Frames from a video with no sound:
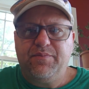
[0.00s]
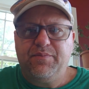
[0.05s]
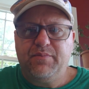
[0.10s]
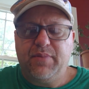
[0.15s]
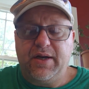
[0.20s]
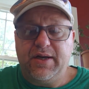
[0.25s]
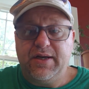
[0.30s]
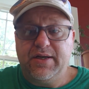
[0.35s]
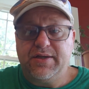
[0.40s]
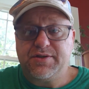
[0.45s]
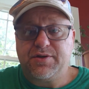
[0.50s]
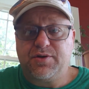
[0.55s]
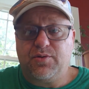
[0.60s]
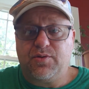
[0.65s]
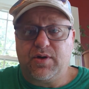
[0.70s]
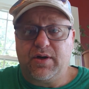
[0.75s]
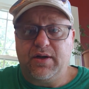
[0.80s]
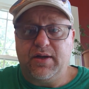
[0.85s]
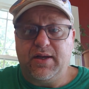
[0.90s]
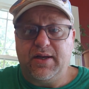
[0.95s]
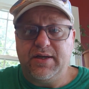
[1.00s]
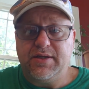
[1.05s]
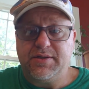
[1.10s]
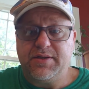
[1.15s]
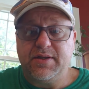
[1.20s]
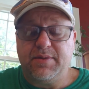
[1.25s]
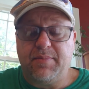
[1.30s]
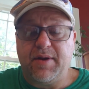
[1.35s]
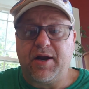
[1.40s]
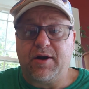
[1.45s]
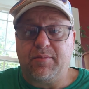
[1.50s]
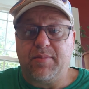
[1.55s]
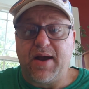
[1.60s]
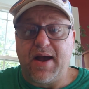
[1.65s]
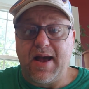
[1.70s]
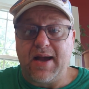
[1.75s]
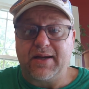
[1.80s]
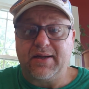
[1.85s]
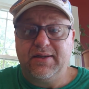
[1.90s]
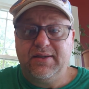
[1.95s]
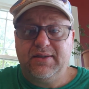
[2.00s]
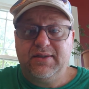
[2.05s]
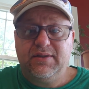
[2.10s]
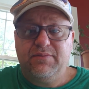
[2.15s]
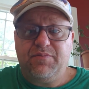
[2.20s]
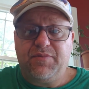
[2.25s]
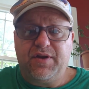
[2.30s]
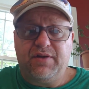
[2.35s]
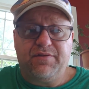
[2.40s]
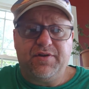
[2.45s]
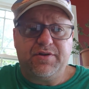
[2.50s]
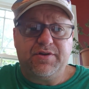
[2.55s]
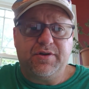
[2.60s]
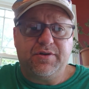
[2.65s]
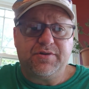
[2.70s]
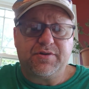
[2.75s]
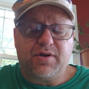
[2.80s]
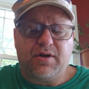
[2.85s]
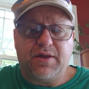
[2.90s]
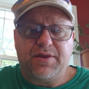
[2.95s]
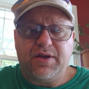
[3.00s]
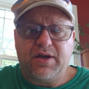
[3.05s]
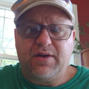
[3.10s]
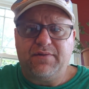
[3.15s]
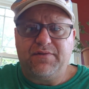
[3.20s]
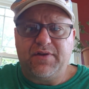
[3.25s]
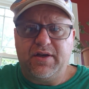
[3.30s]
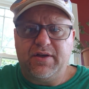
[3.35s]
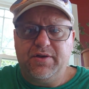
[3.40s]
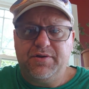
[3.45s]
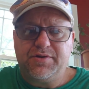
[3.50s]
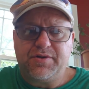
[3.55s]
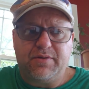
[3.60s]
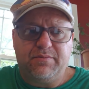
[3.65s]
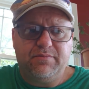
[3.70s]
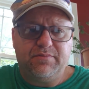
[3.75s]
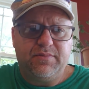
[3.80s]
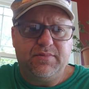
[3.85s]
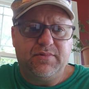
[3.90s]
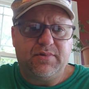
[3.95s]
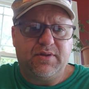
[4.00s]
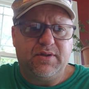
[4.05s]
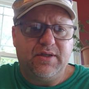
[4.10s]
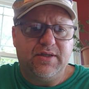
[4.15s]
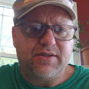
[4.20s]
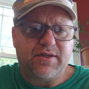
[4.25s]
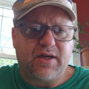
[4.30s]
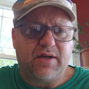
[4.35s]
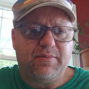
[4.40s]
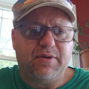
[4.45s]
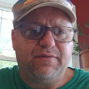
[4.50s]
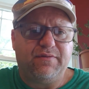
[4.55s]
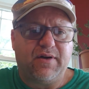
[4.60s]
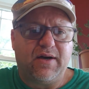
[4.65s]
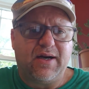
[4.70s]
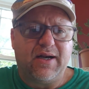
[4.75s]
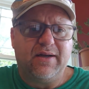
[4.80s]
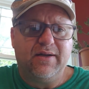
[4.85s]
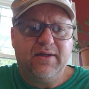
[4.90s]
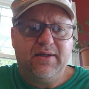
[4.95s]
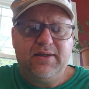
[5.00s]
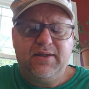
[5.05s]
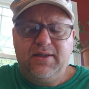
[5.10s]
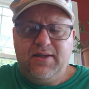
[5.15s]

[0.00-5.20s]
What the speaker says: but he is scoring, and he's the better back of the two, so I think if they use him, he's going to be fine.